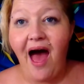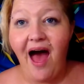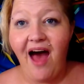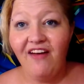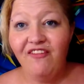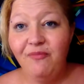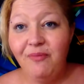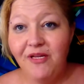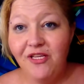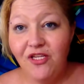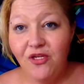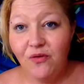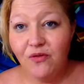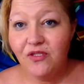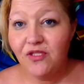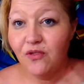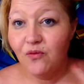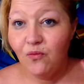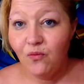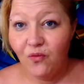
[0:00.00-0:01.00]
I've been
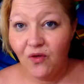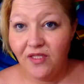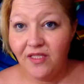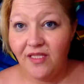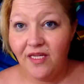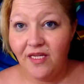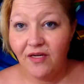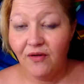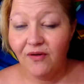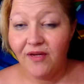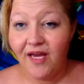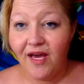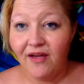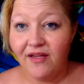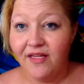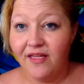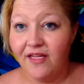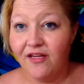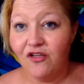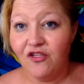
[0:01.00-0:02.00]
using one keto
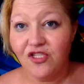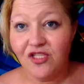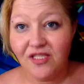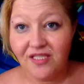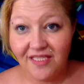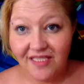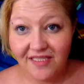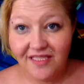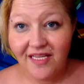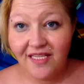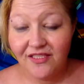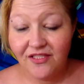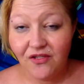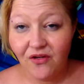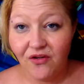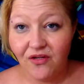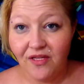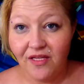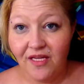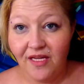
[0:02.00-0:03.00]
calculator since I
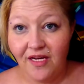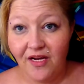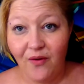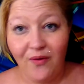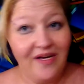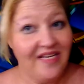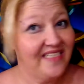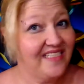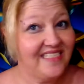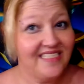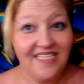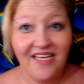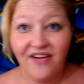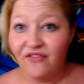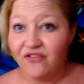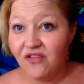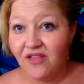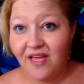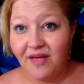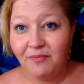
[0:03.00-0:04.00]
started keto, and it's
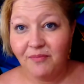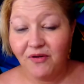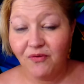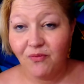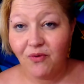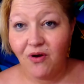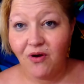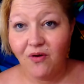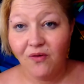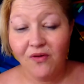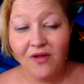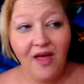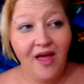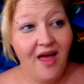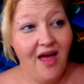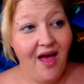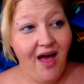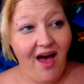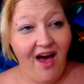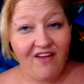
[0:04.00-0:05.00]
never led me wrong.
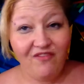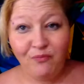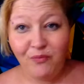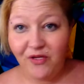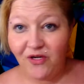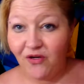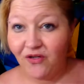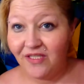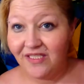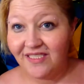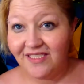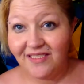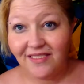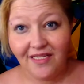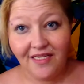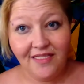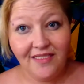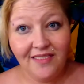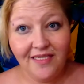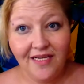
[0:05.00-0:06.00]
I've been on a
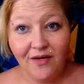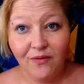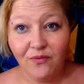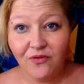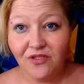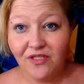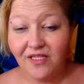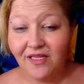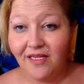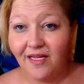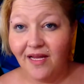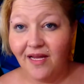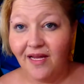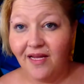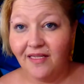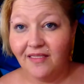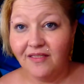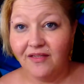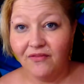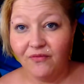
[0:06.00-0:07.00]
steady downward
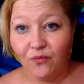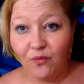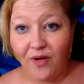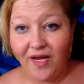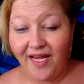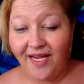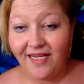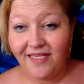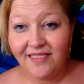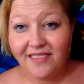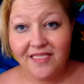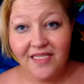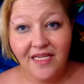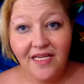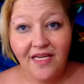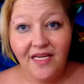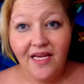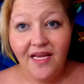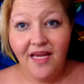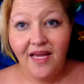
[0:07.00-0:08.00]
decline of weight
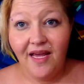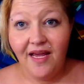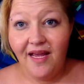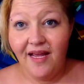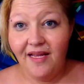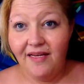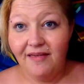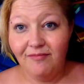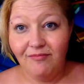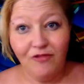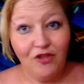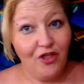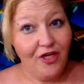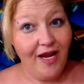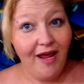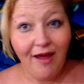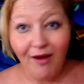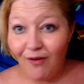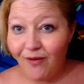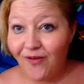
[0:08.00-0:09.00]
and good
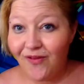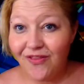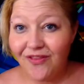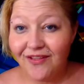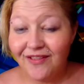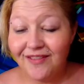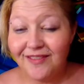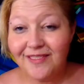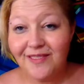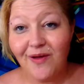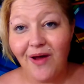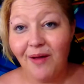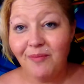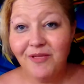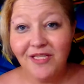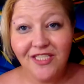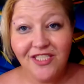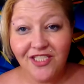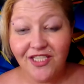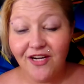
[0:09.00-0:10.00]
health. So
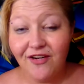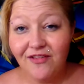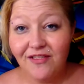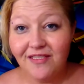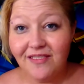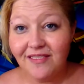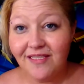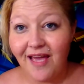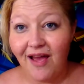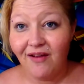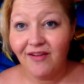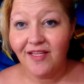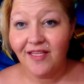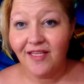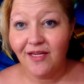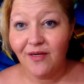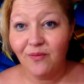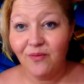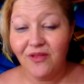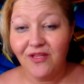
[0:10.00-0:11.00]
I'm going to share this
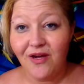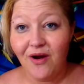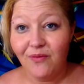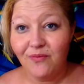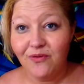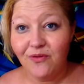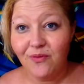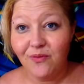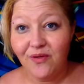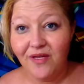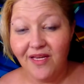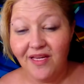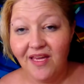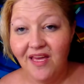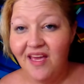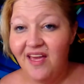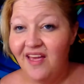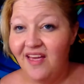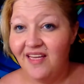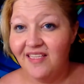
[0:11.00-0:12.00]
calculator with y'all real quick.
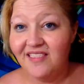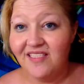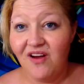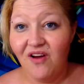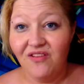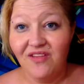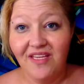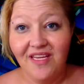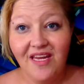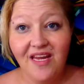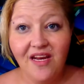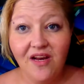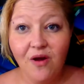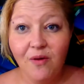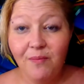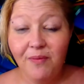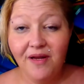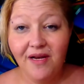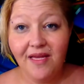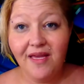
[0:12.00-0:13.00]
It's called the
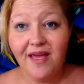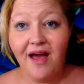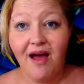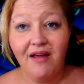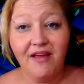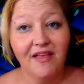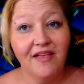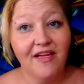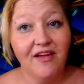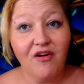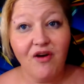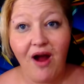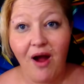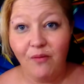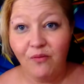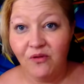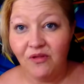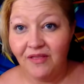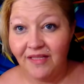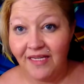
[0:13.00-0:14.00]
Keto Buddy Calculator.
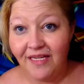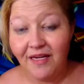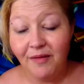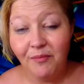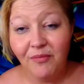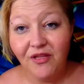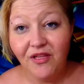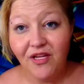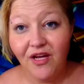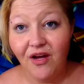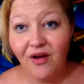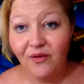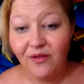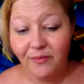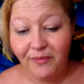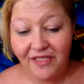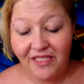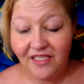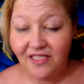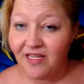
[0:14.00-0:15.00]
I will link it below.
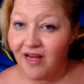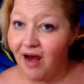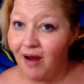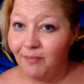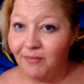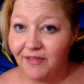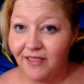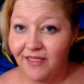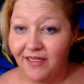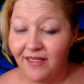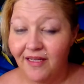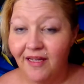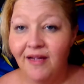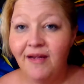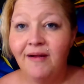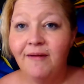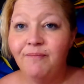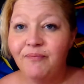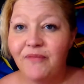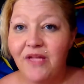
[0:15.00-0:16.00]
It'll be the top link.
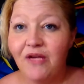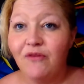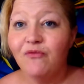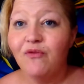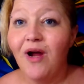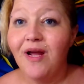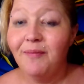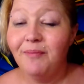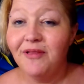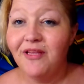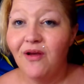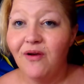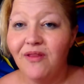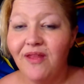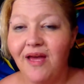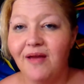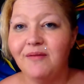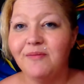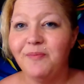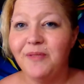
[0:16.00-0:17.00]
And right below
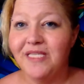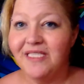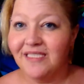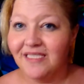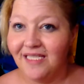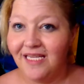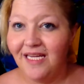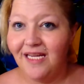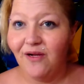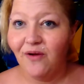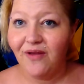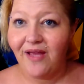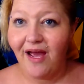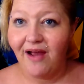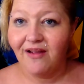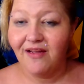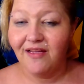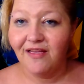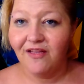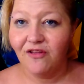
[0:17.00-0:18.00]
that, because the keto
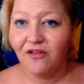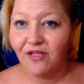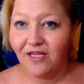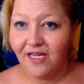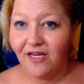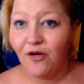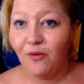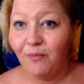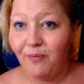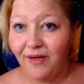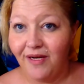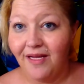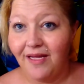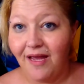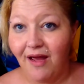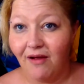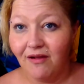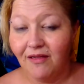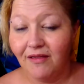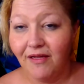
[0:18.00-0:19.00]
calculator, the Keto Buddy
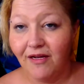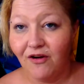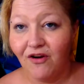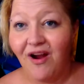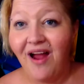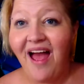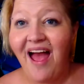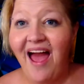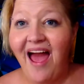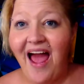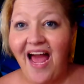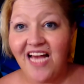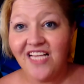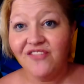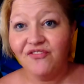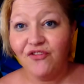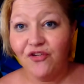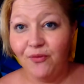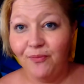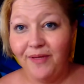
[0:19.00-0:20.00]
Calculator,
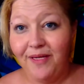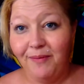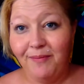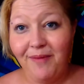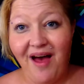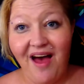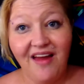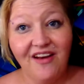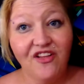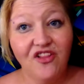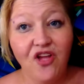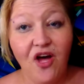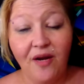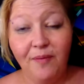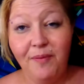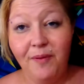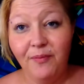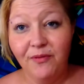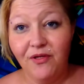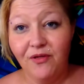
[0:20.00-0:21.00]
asks for your BMI. And a
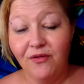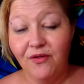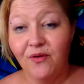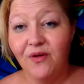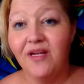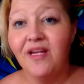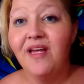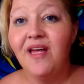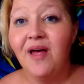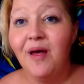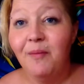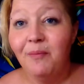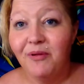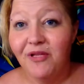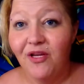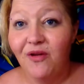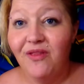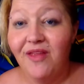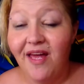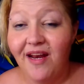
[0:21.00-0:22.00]
lot of people don't know it.
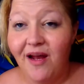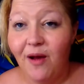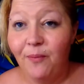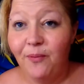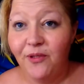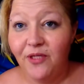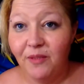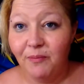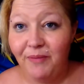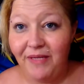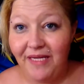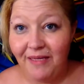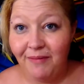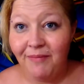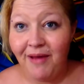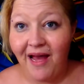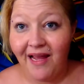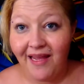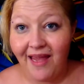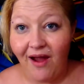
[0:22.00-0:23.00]
Below that, I'll put a
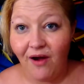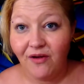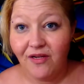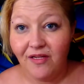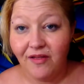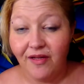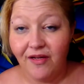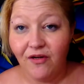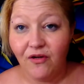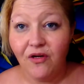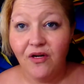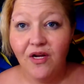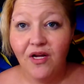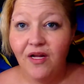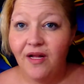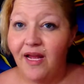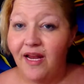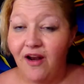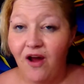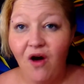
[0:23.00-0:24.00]
BMI calculator.
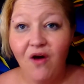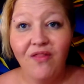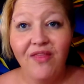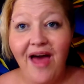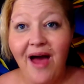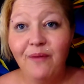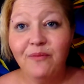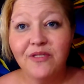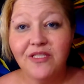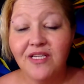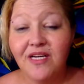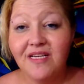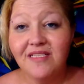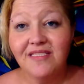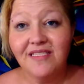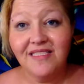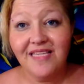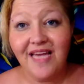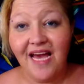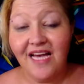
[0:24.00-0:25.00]
And all that one
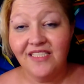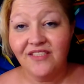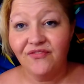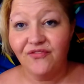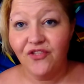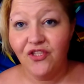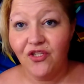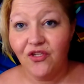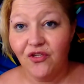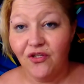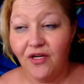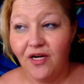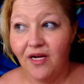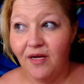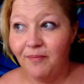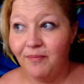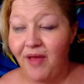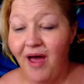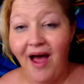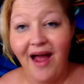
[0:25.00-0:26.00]
does is ask for your
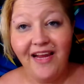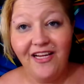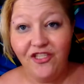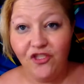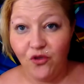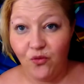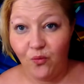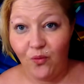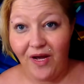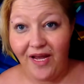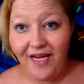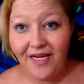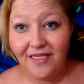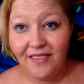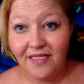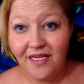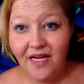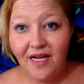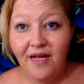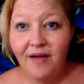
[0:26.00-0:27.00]
height and your
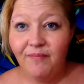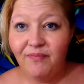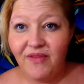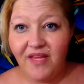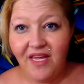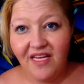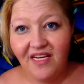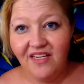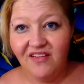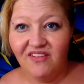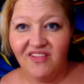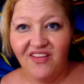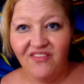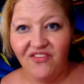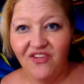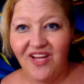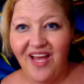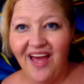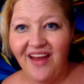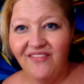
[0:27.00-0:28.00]
weight. And it'll
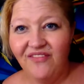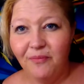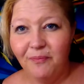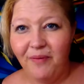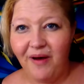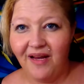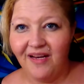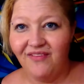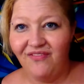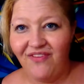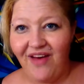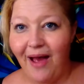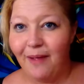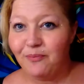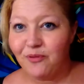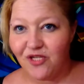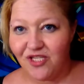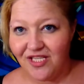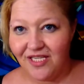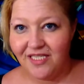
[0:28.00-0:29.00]
give you kind of a body
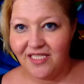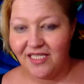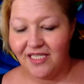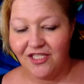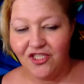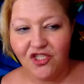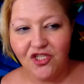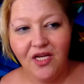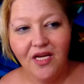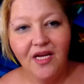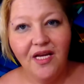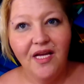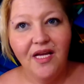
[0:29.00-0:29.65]
fat percentage.